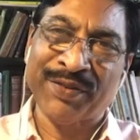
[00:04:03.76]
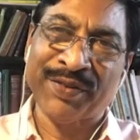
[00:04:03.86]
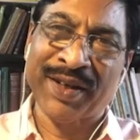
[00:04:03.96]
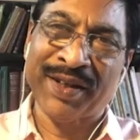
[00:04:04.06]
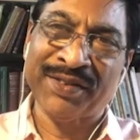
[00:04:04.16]

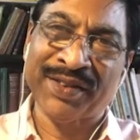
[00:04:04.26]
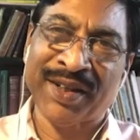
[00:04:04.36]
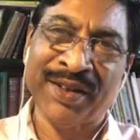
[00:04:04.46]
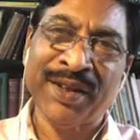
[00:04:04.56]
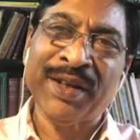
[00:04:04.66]

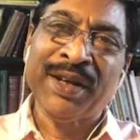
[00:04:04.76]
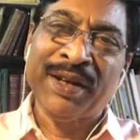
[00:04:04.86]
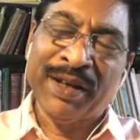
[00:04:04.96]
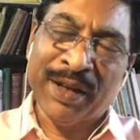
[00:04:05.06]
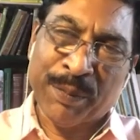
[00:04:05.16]
Afghanistan,
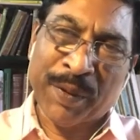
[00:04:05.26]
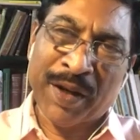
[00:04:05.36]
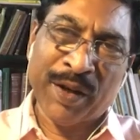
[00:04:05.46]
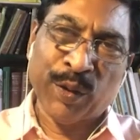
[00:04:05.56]
Nepal.